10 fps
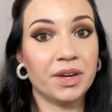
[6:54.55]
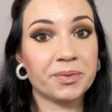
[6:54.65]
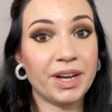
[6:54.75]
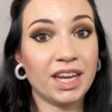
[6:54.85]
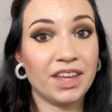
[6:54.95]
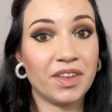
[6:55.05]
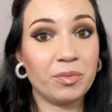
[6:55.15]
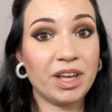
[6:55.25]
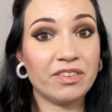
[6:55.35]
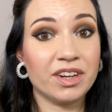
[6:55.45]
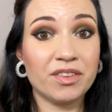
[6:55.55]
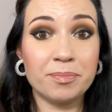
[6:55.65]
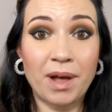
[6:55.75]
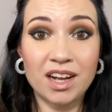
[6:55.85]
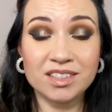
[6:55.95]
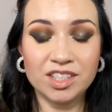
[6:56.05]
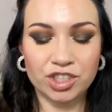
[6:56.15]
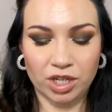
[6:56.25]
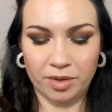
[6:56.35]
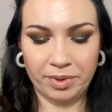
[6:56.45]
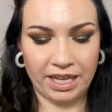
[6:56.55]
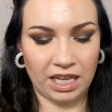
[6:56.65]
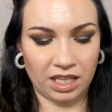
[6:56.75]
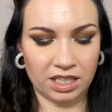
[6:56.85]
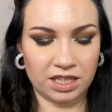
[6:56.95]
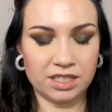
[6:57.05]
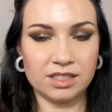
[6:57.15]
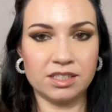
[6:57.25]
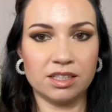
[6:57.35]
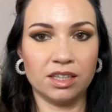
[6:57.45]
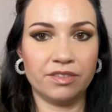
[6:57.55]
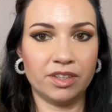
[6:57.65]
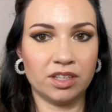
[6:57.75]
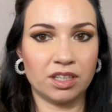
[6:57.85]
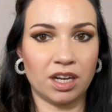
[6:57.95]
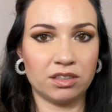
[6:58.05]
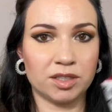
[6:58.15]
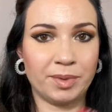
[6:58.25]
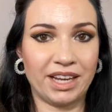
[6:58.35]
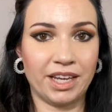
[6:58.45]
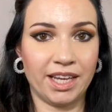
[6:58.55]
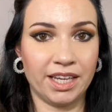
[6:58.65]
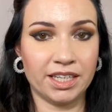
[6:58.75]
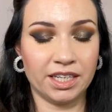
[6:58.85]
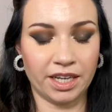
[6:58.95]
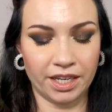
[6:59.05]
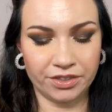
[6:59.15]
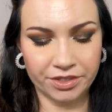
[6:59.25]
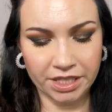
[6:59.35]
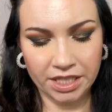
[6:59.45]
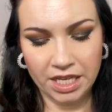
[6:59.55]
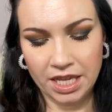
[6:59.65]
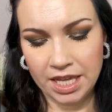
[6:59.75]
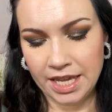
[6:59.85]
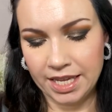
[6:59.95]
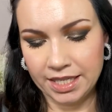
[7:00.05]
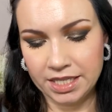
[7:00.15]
Alrighty, and then we have another boxy charm palette. This is the Living in Color by Hank and Henry. And